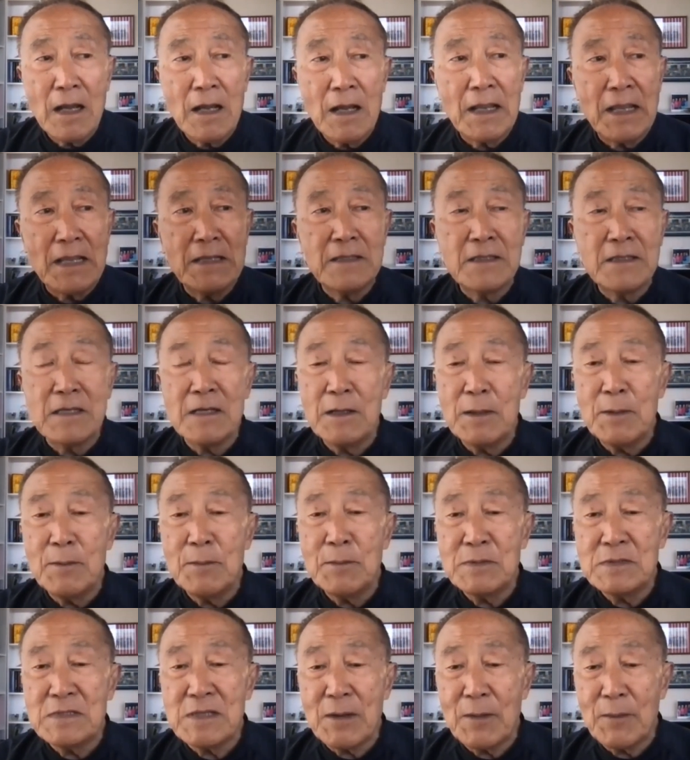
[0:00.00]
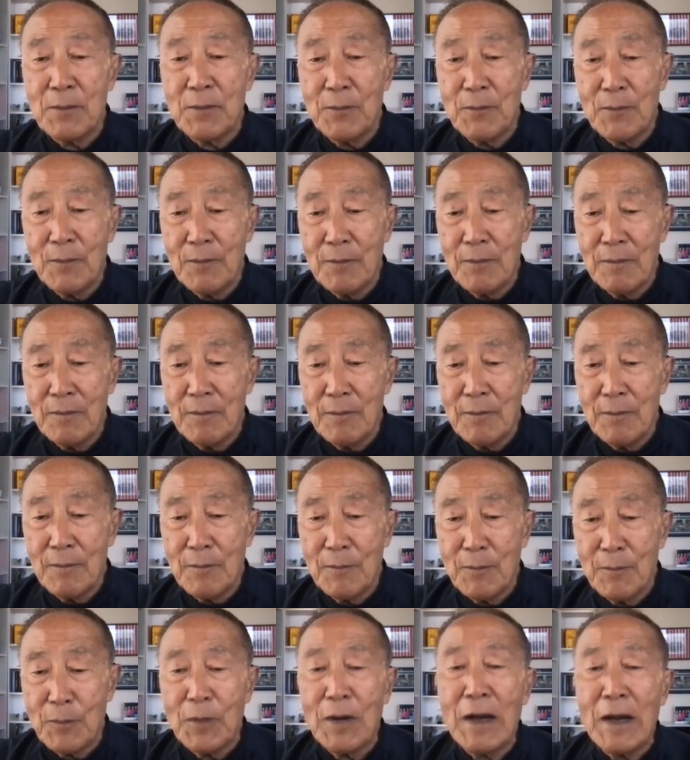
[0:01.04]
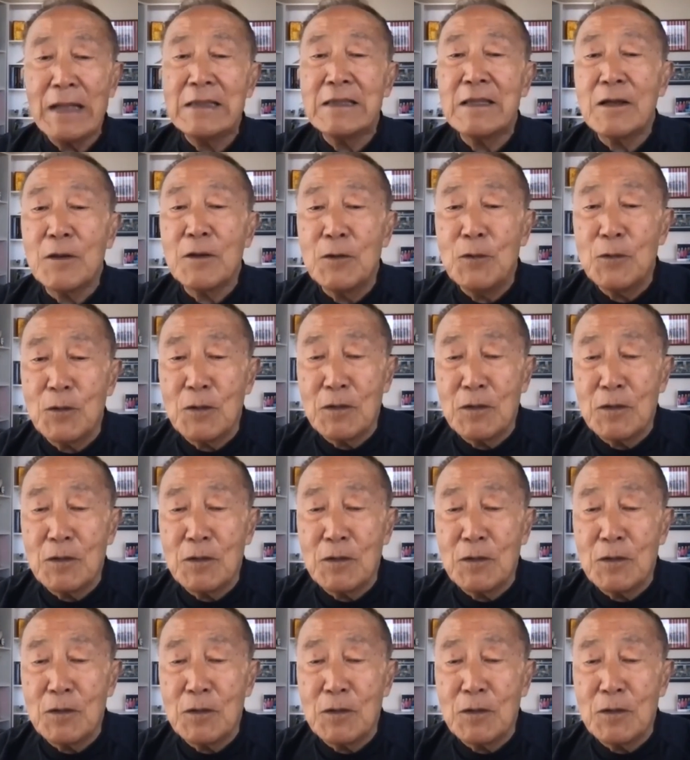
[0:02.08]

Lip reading: In terms of practical